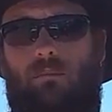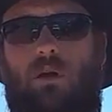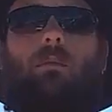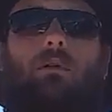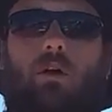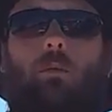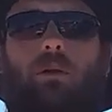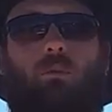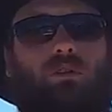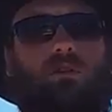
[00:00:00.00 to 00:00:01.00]
Come on,
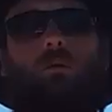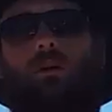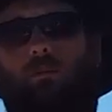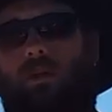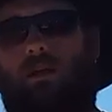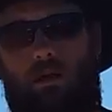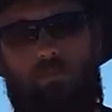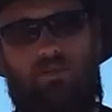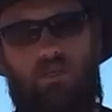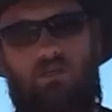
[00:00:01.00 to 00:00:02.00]
nobody, would you want to be in that
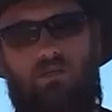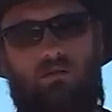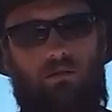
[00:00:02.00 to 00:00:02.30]
position?